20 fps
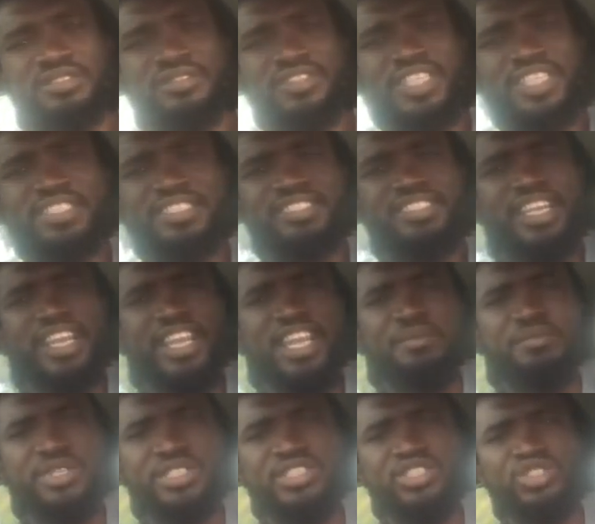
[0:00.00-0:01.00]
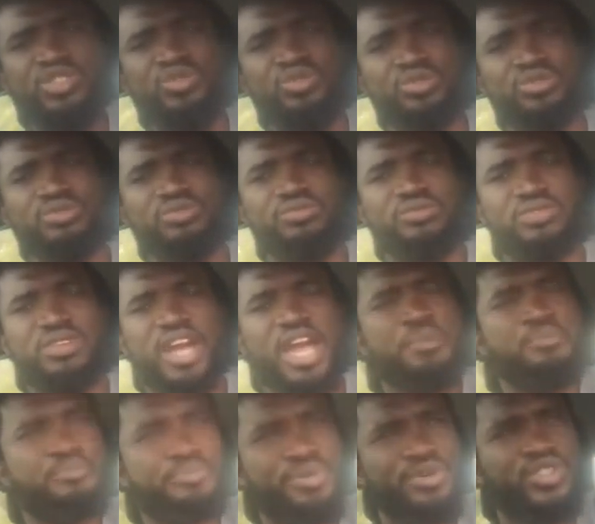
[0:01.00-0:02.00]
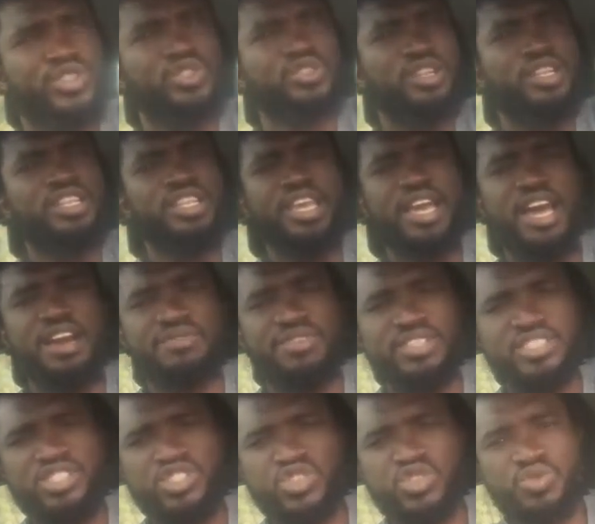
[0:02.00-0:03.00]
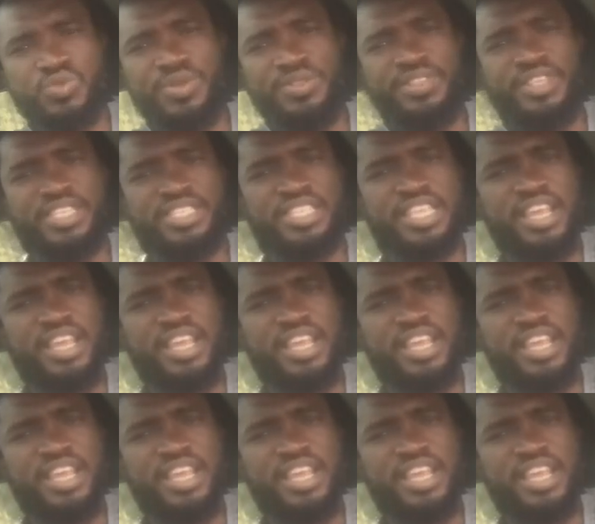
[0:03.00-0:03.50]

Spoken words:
This then I'm an issue. I personally have an issue with this,